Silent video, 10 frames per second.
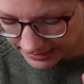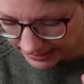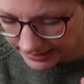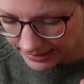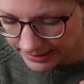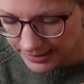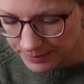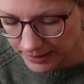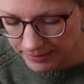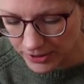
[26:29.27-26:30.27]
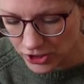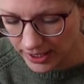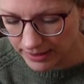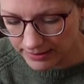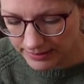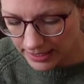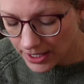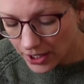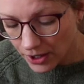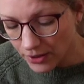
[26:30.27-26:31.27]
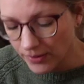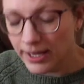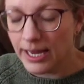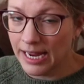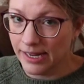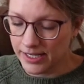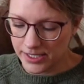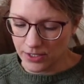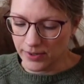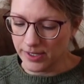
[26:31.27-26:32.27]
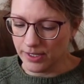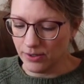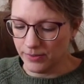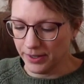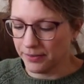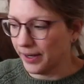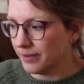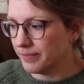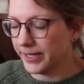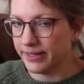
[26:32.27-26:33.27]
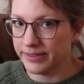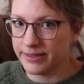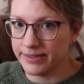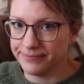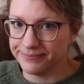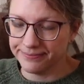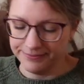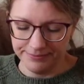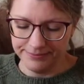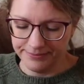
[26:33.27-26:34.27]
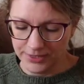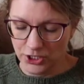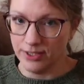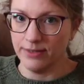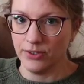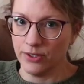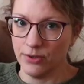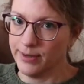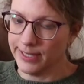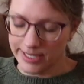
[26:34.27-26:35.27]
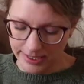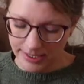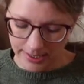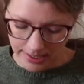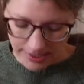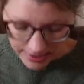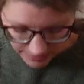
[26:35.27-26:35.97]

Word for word: I think that's pretty much it. Oh, and a sewing needle with red because you never know when a kid's gonna need